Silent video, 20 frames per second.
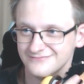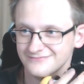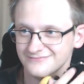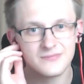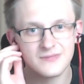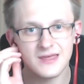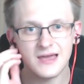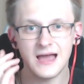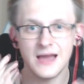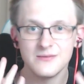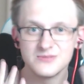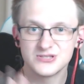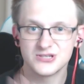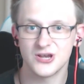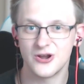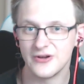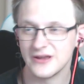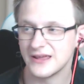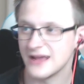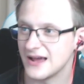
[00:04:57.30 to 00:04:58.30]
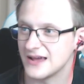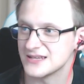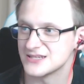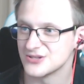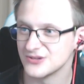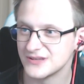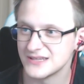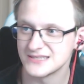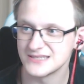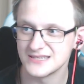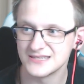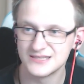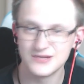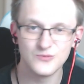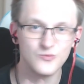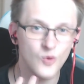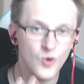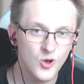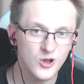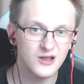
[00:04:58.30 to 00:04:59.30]
I'm sorry guys, so this is the
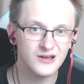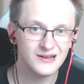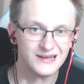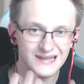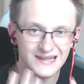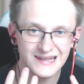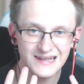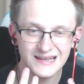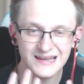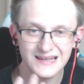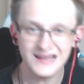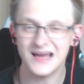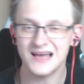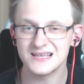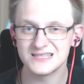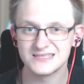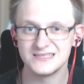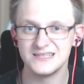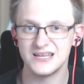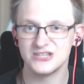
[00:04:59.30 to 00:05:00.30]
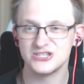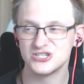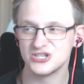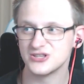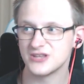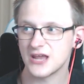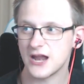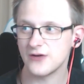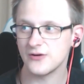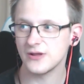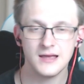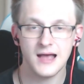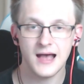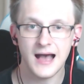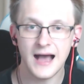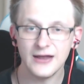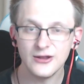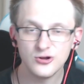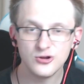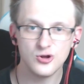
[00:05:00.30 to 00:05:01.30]
Warlock class legendary.
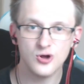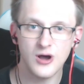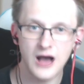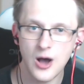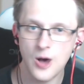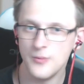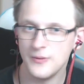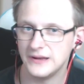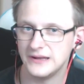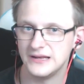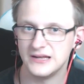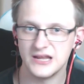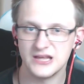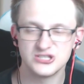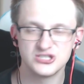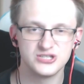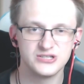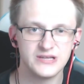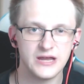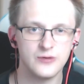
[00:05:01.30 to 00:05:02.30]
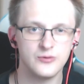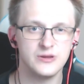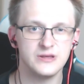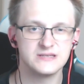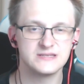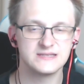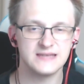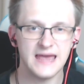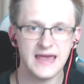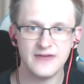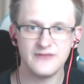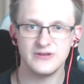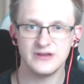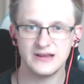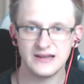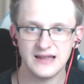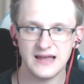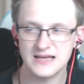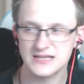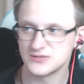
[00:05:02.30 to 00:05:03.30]
I don't know how many legendaries every
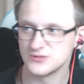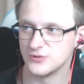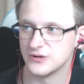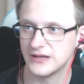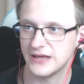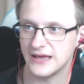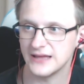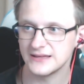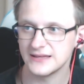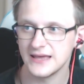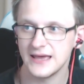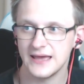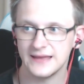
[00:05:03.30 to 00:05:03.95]
class will get.